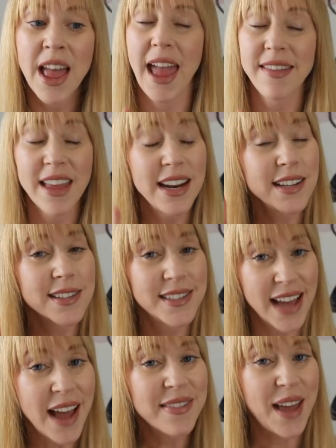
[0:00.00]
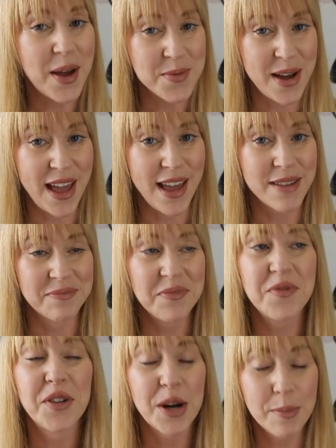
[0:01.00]
and then it sat that way
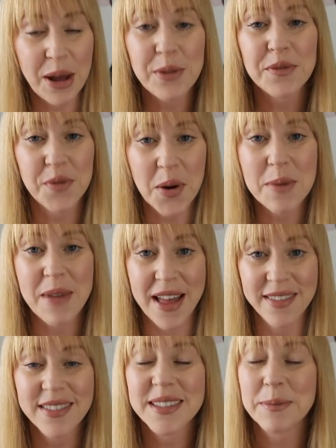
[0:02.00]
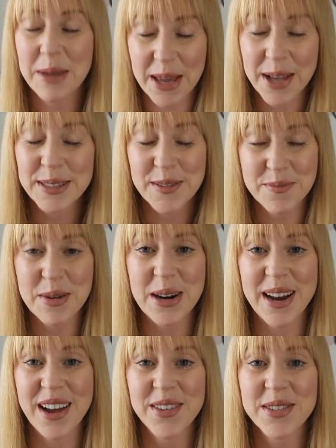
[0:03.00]
for about 4 months because of
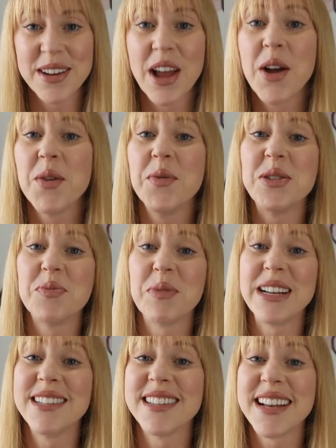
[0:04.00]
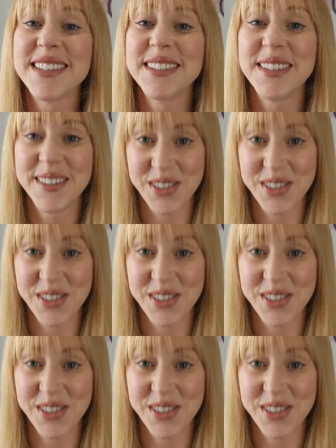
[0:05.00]
burnout, which brings us to